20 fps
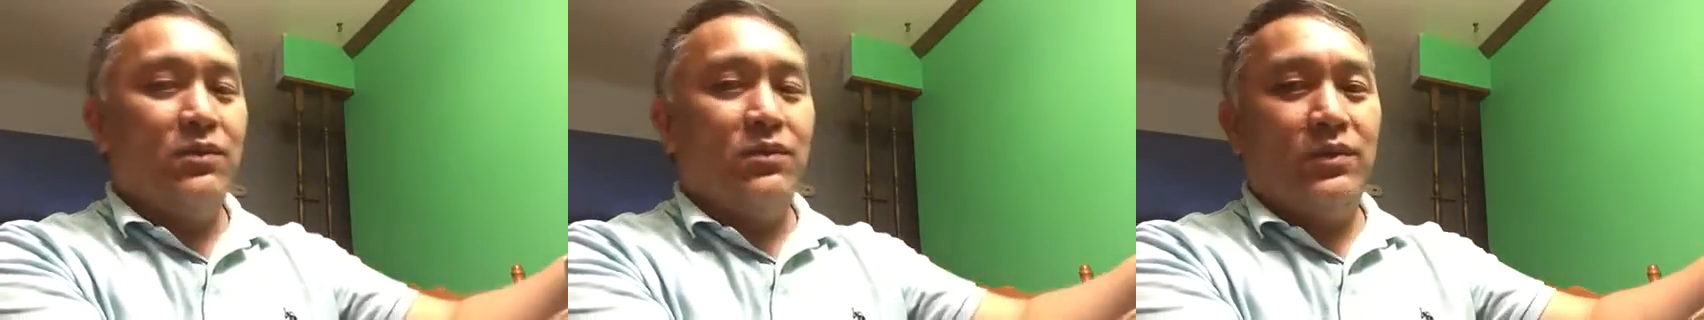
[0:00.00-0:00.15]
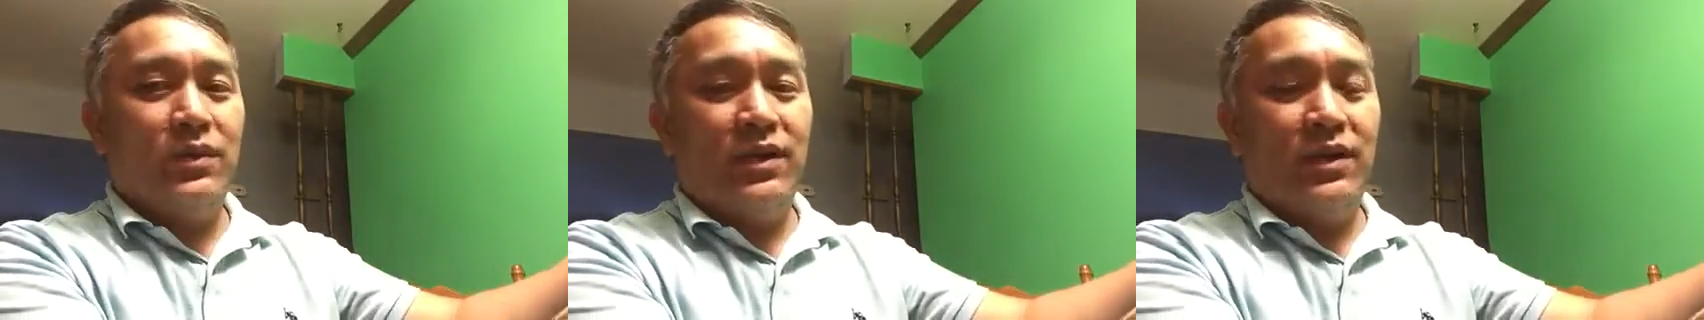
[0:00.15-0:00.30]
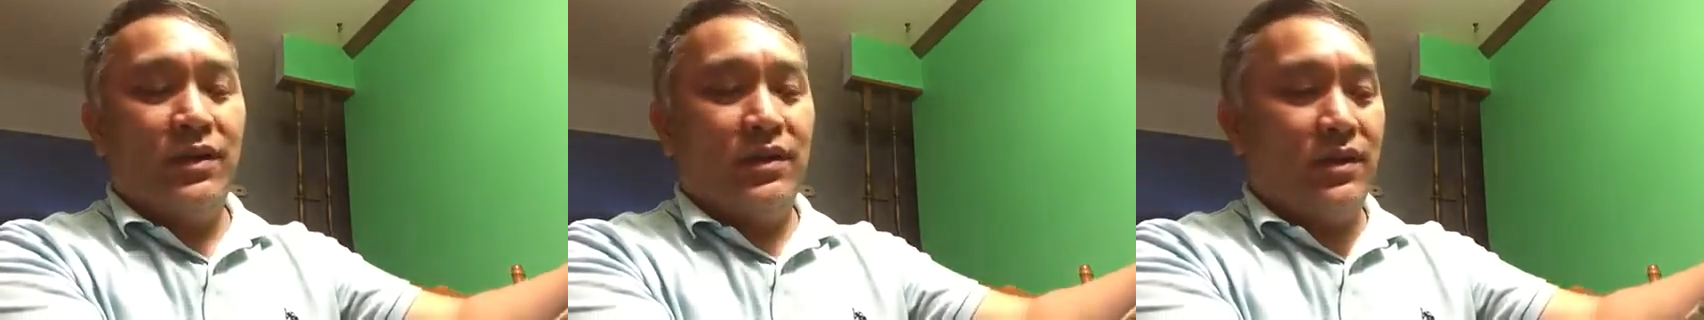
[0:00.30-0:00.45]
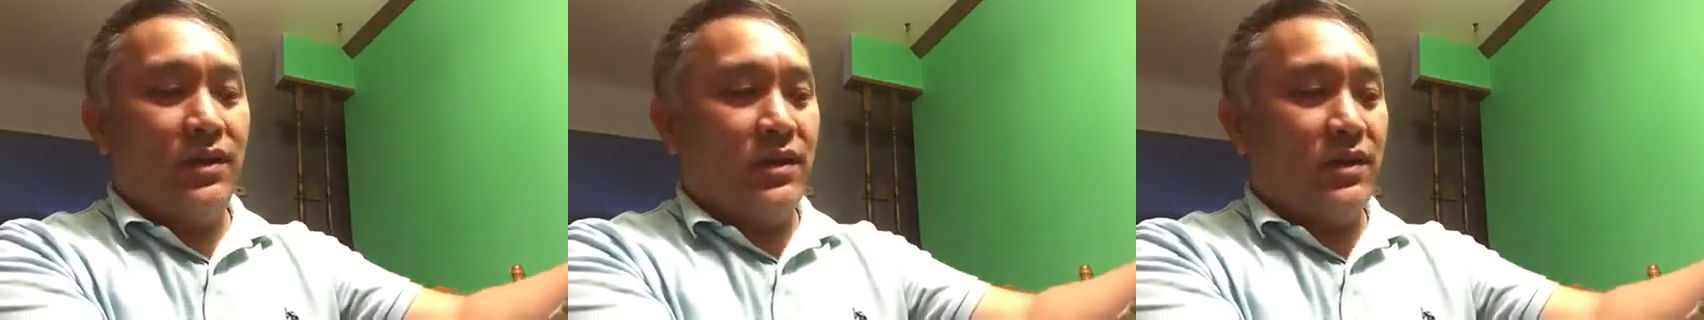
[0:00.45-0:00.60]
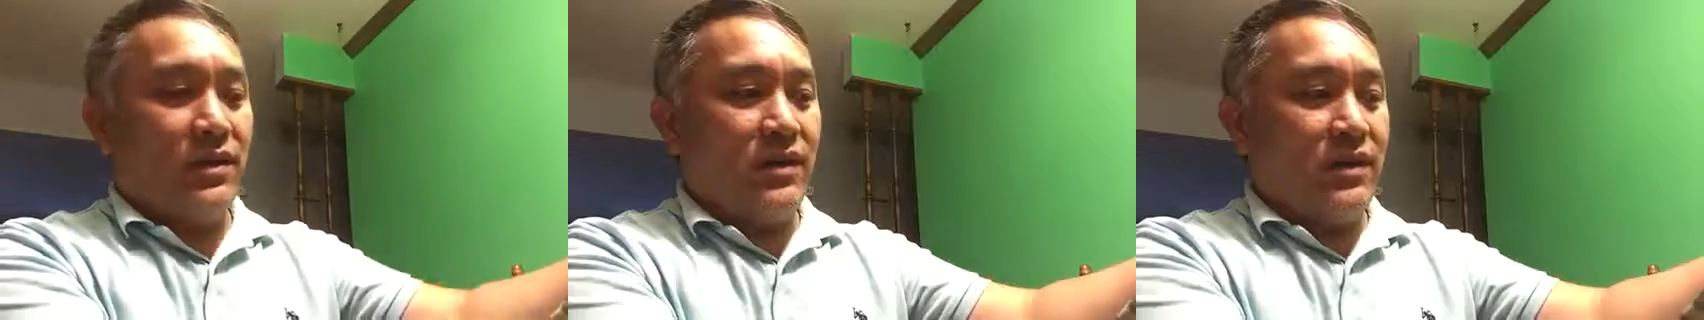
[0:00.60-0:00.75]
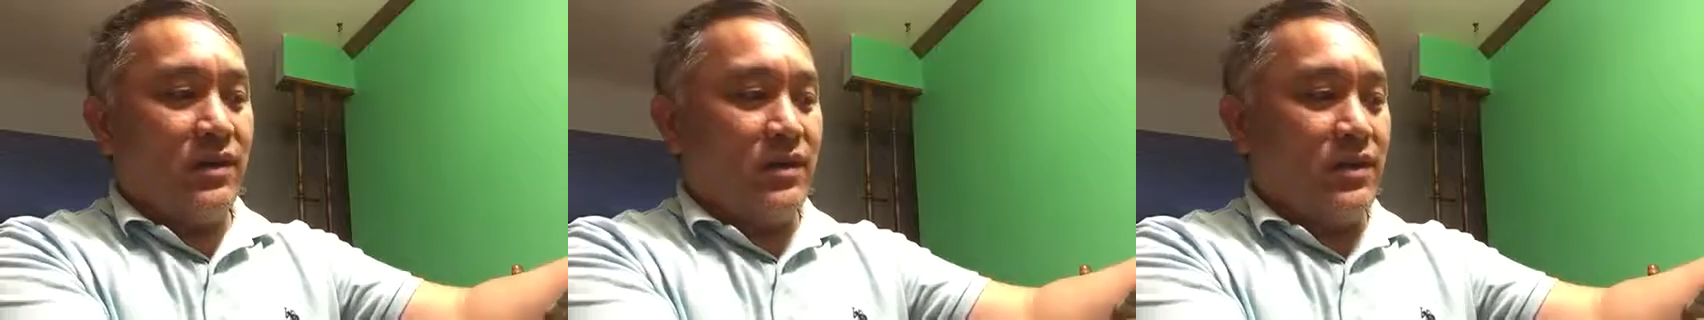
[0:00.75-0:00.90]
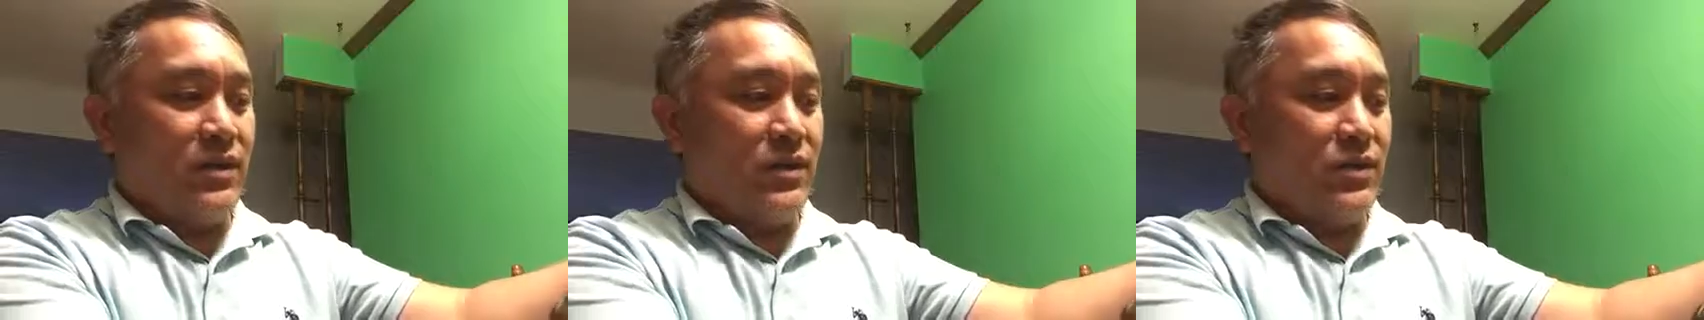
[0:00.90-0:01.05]
We
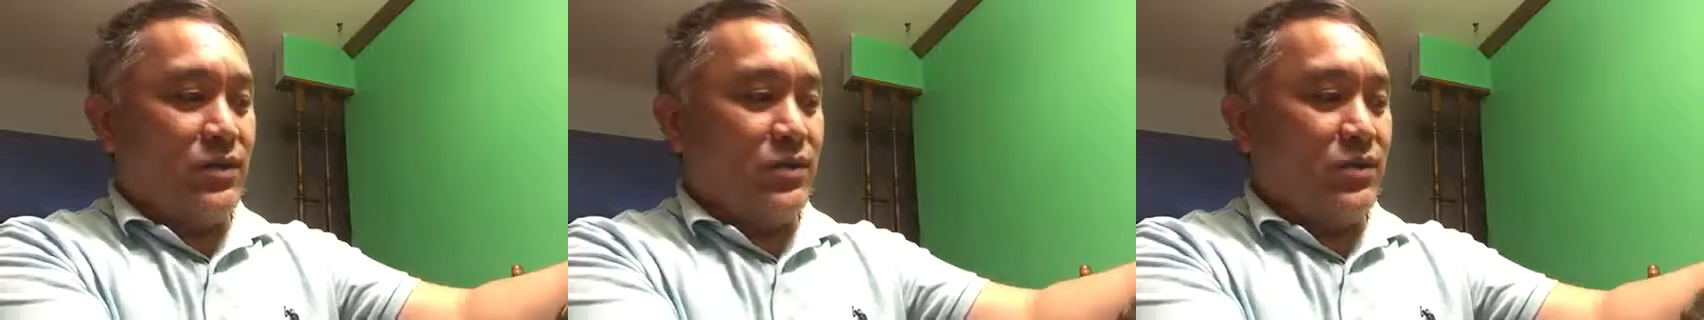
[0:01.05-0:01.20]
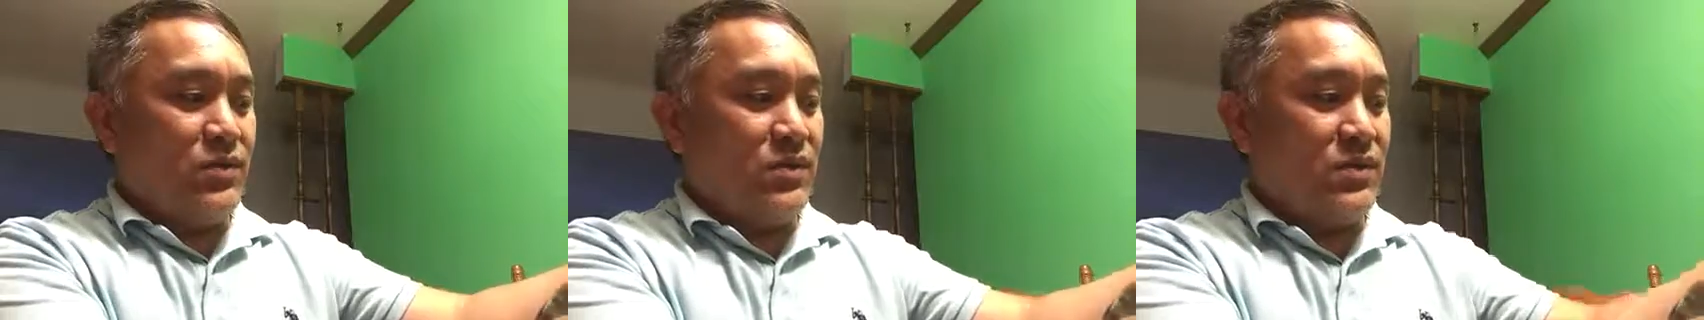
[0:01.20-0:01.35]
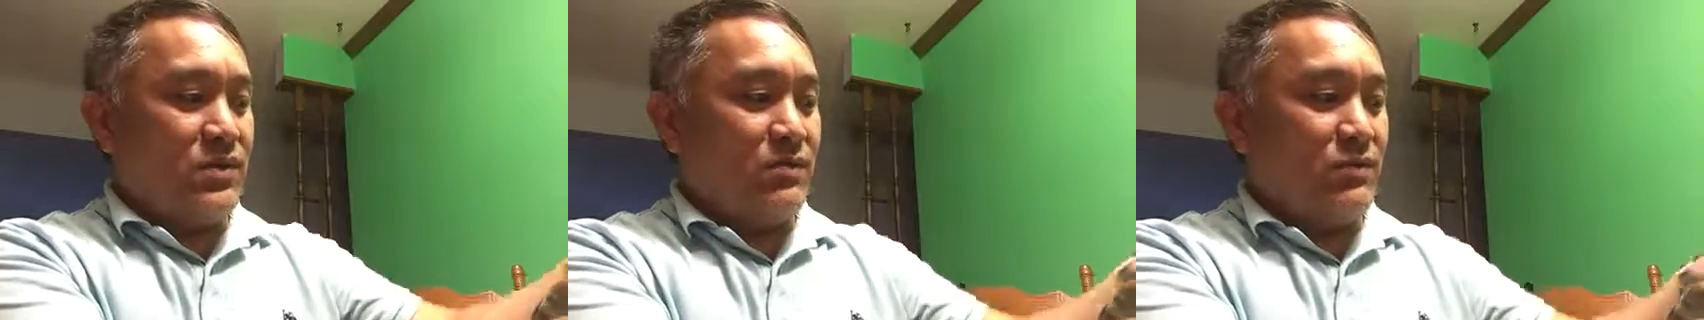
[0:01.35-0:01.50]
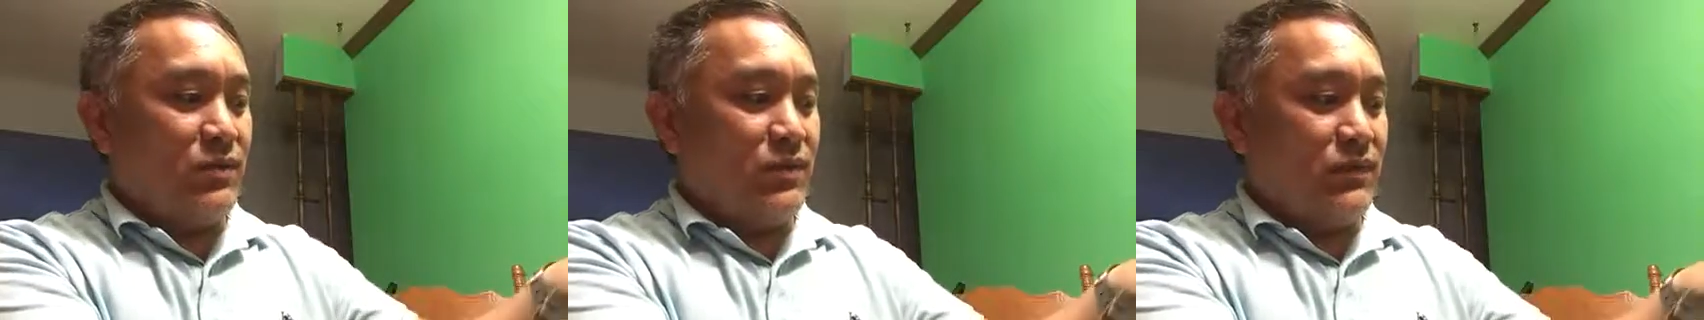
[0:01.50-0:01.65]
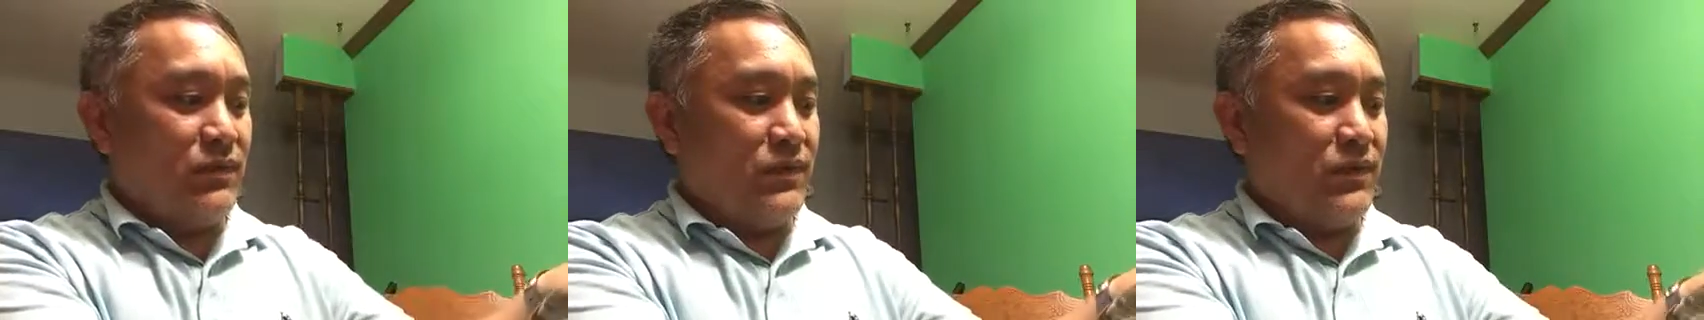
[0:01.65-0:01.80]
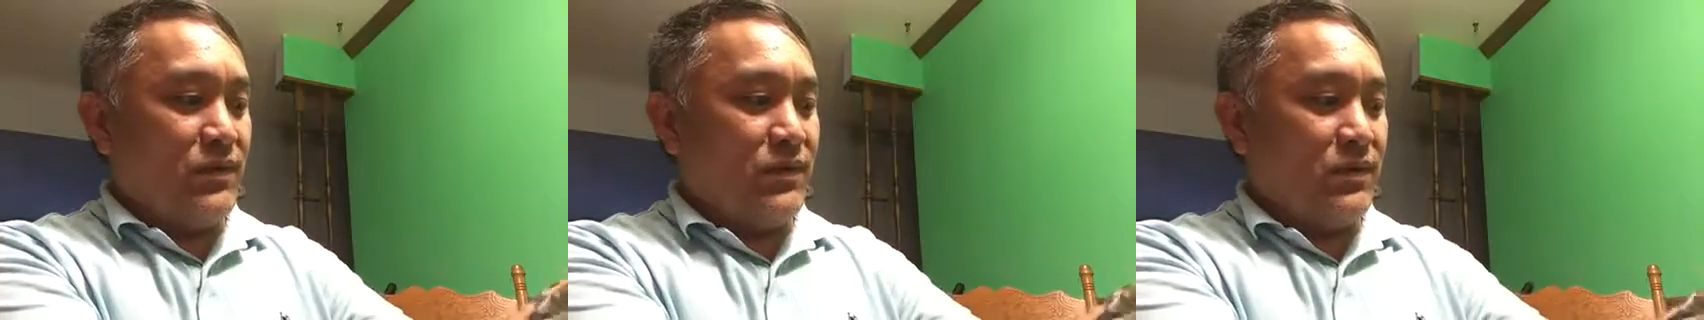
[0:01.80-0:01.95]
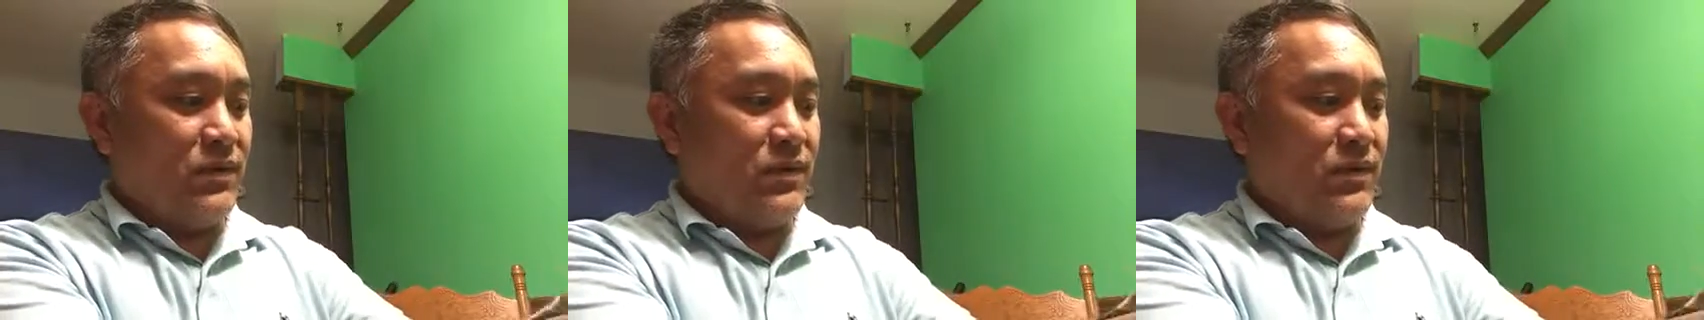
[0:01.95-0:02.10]
are gonna do some
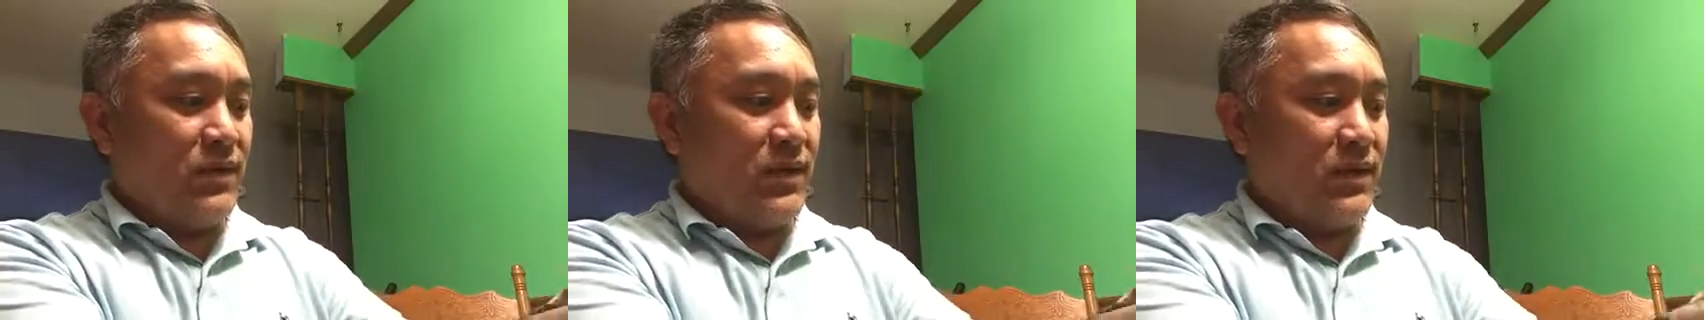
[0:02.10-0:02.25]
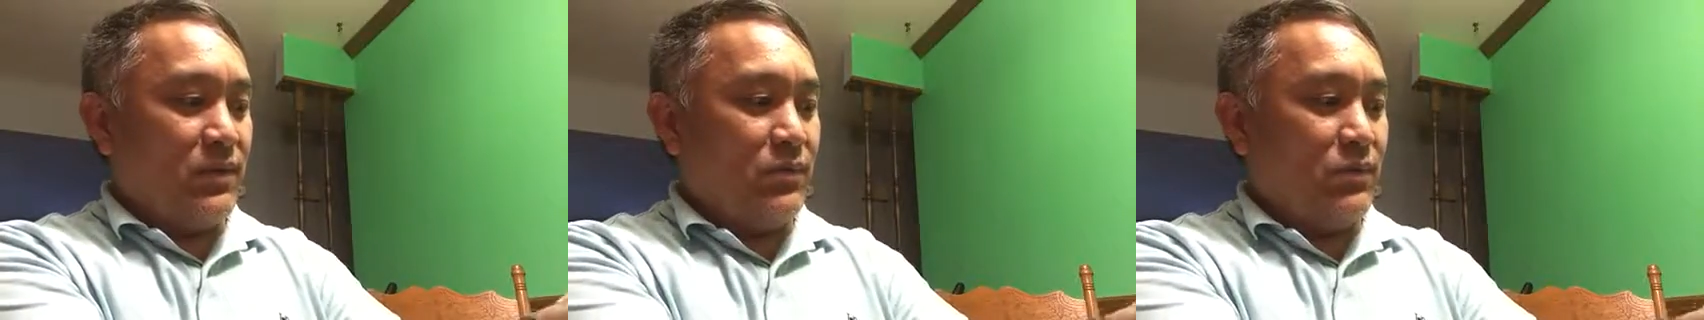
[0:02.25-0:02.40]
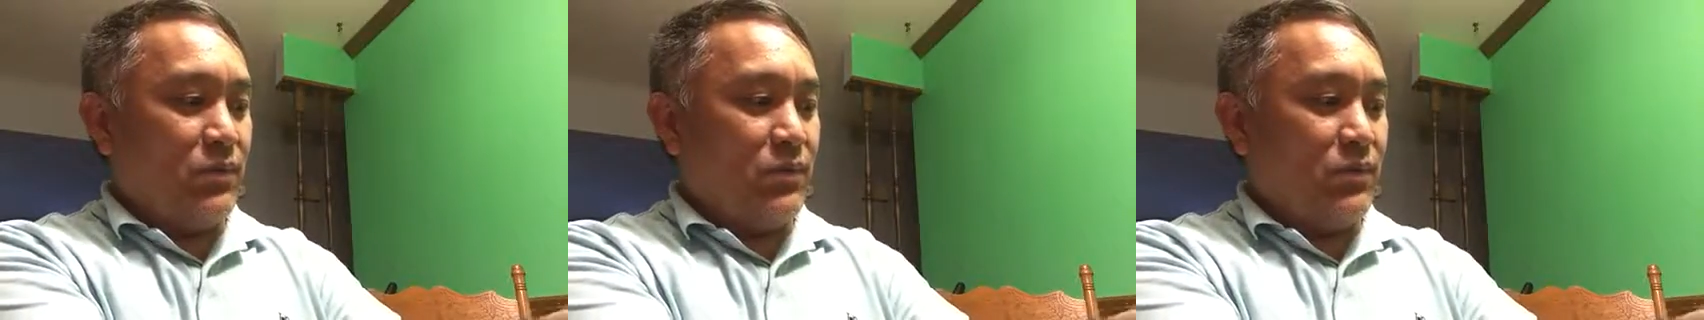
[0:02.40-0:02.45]
review